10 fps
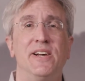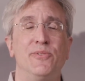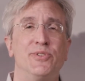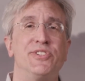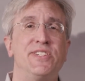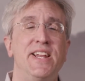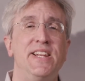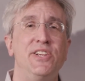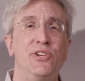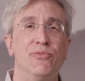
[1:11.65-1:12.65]
were
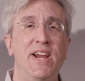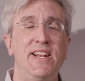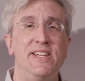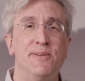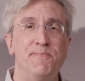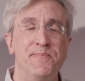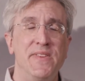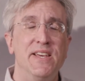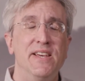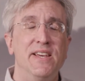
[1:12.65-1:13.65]
studying uranium,
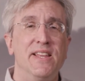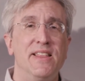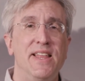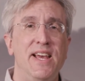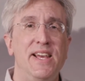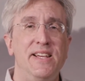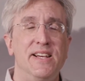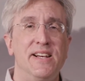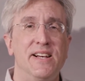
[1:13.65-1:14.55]
they